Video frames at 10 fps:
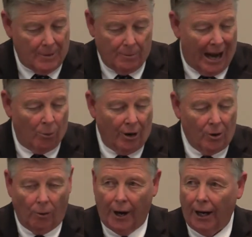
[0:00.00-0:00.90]
But I want to
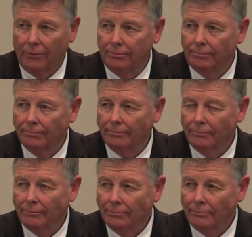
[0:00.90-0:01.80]
go there.
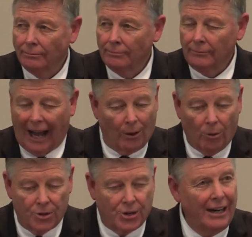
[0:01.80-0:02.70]
I don't
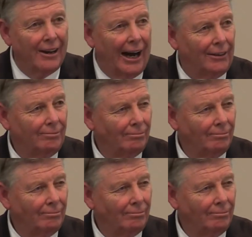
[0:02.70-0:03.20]
want to see that.